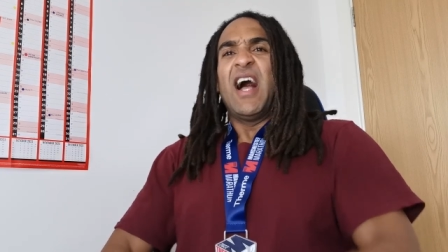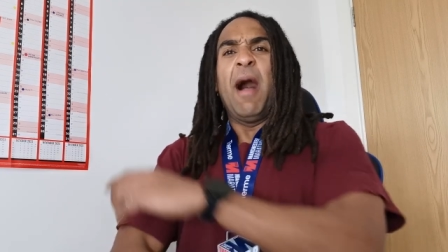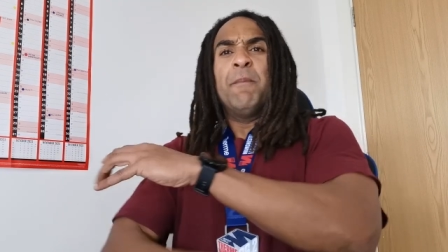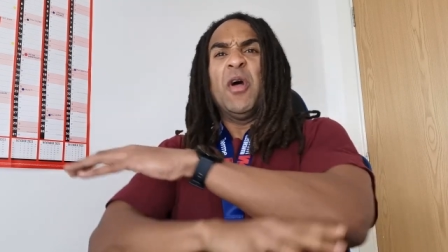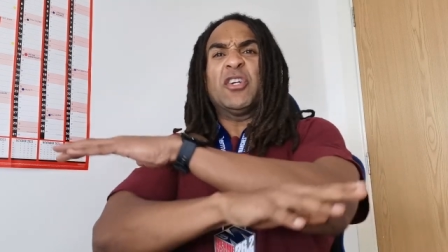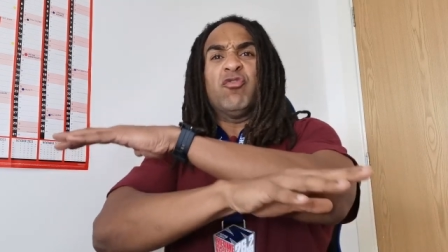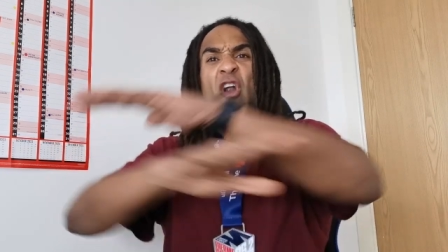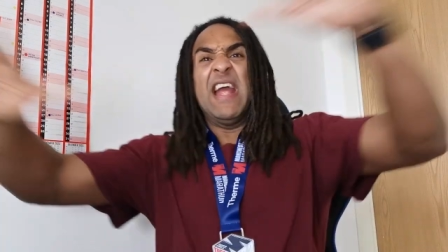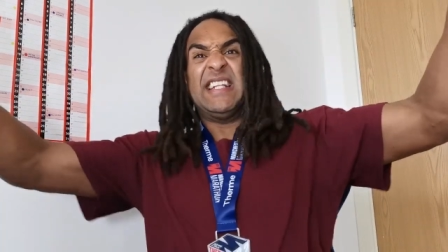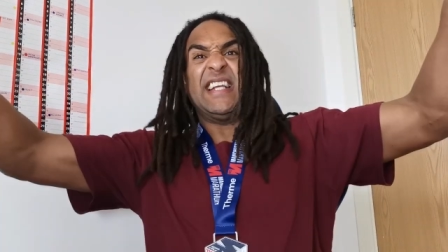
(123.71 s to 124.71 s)
I'm the
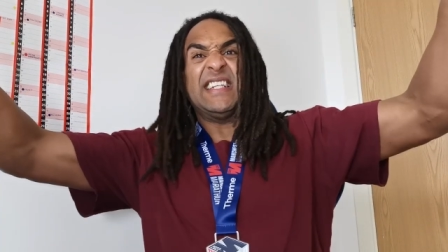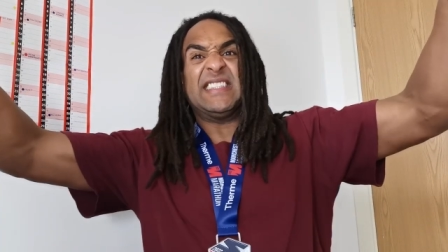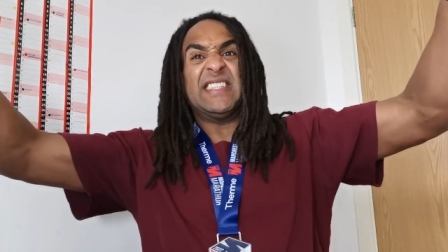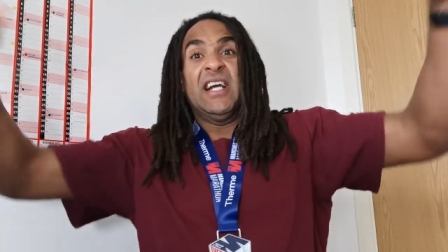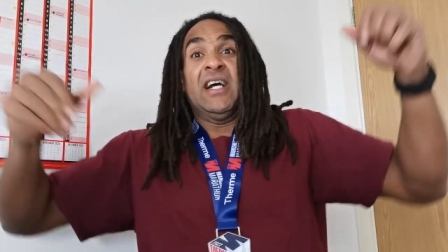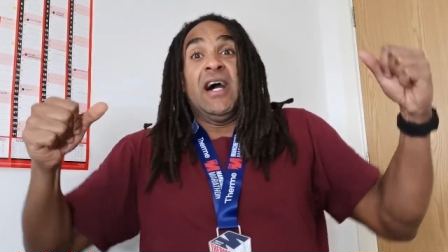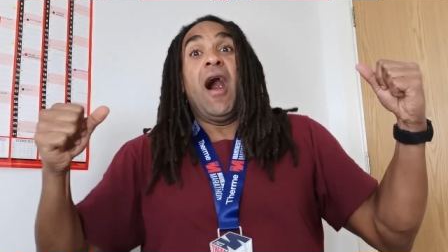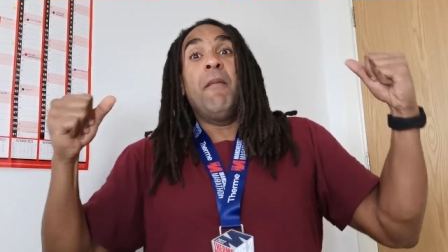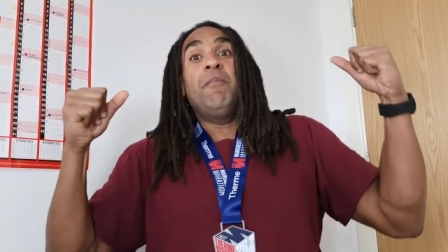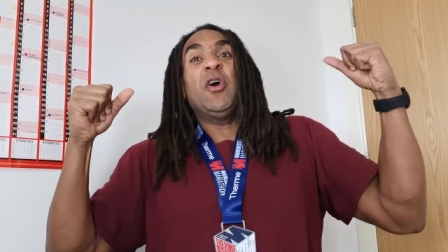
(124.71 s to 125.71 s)
greatest!
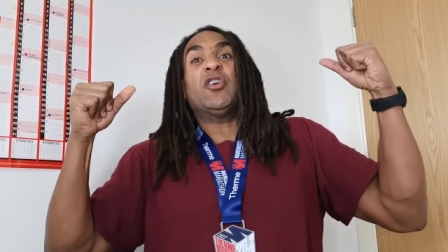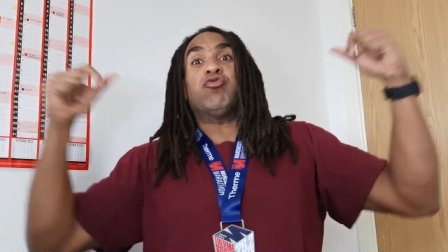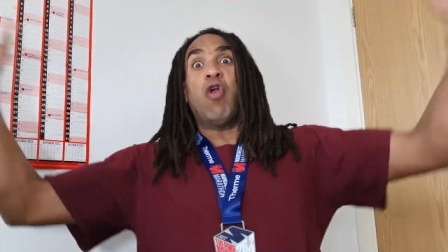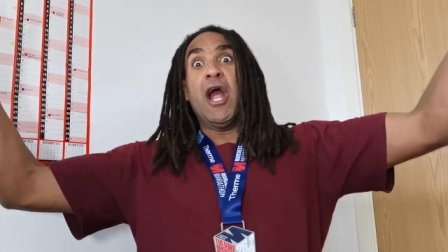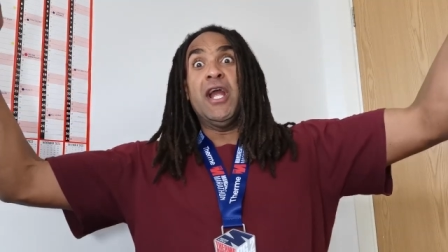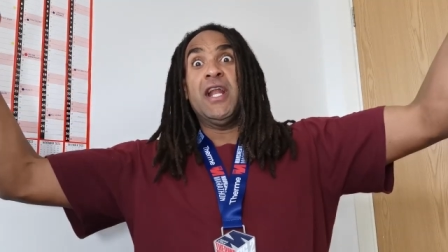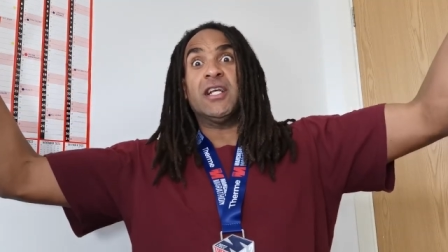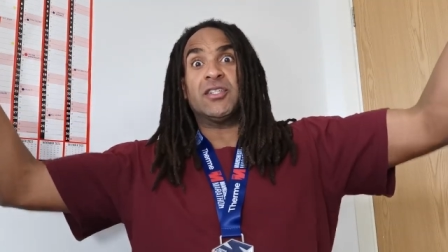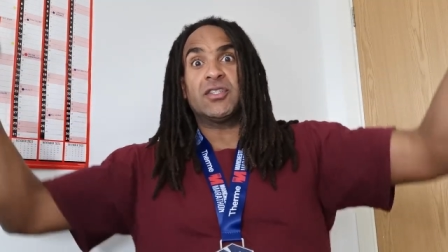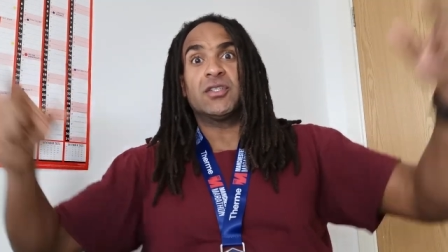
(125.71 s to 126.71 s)
I'm the
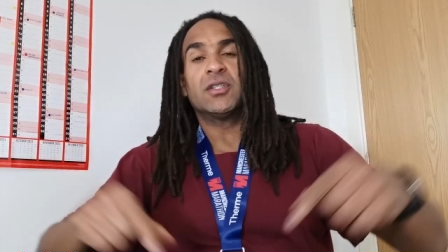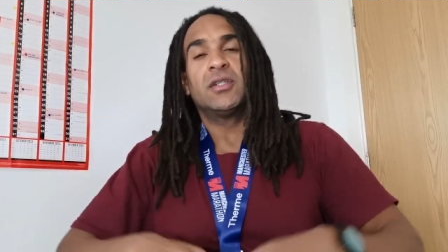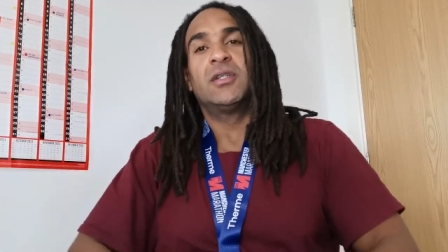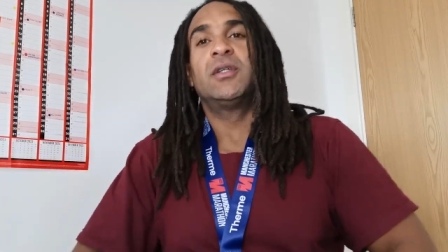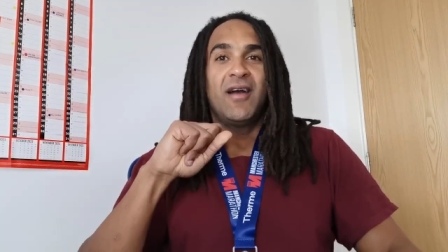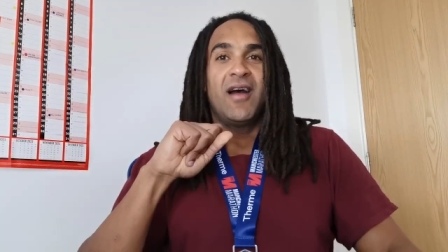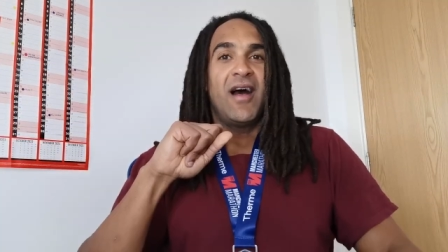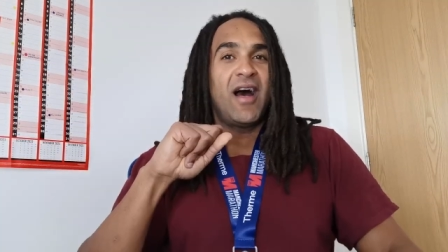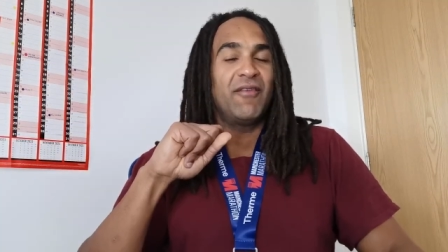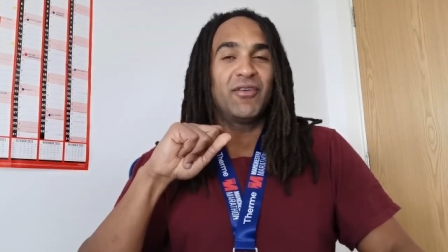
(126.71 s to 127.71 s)
greatest!
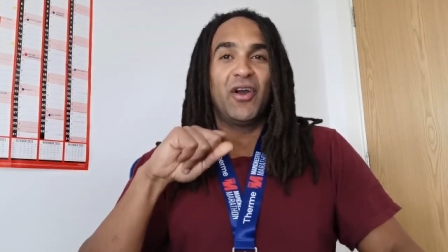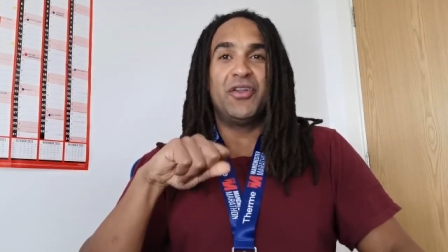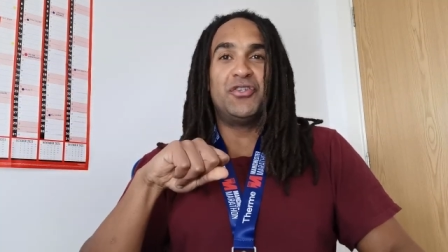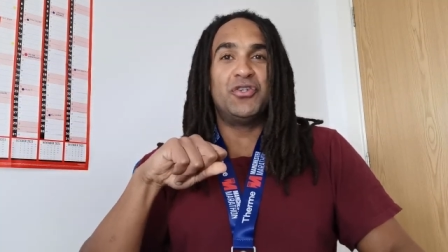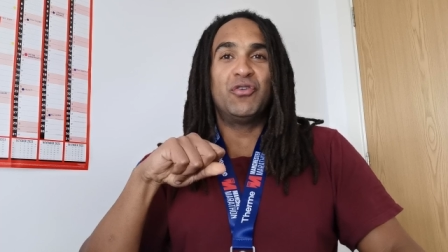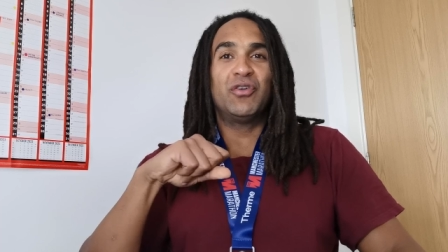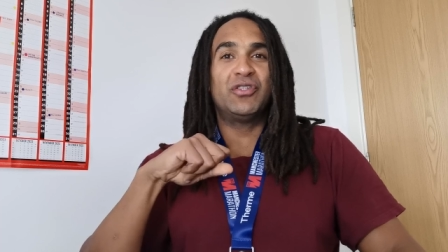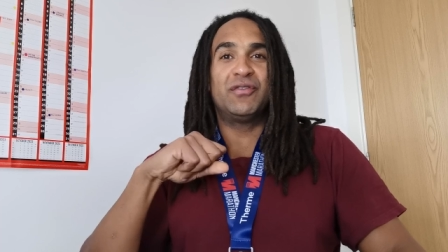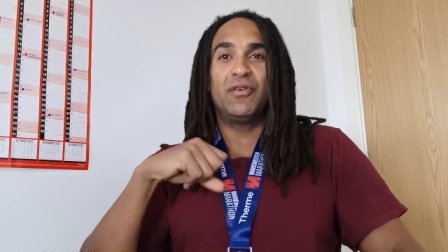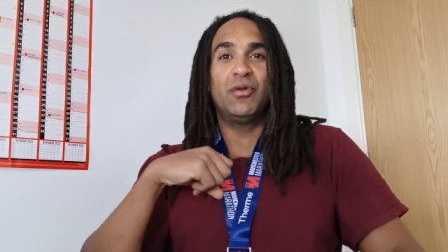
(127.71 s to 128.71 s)
I've got
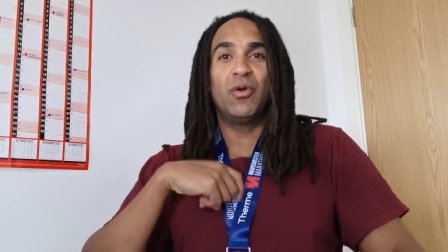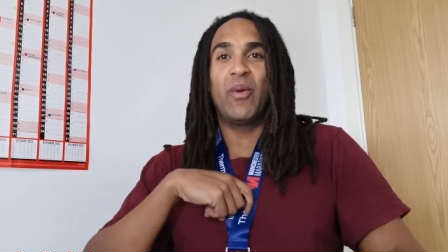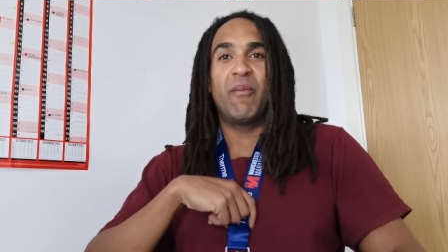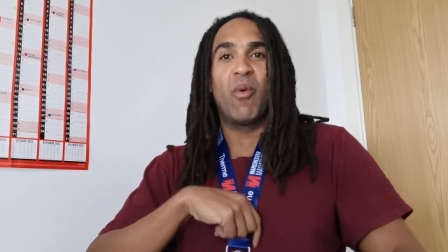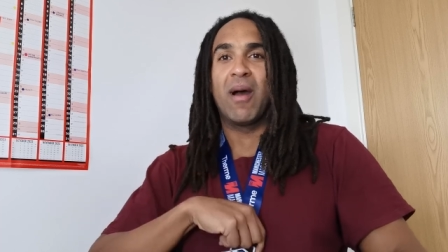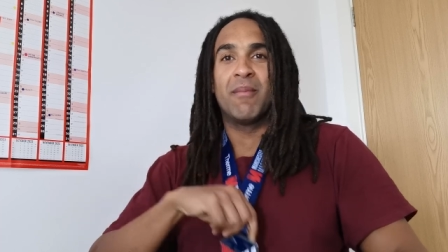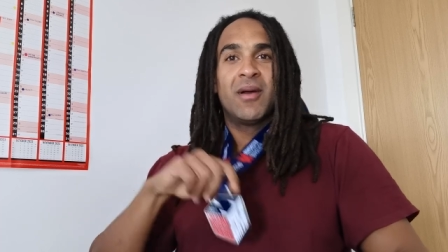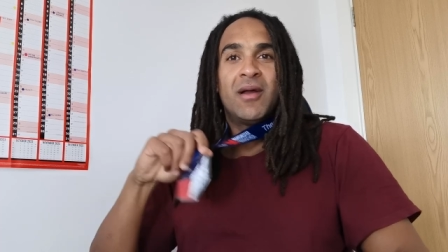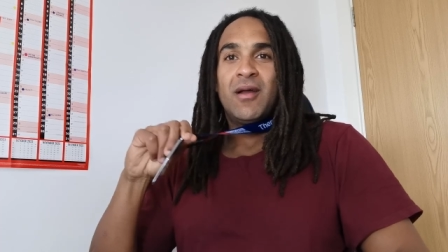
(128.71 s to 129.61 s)
endurance through the wimwam.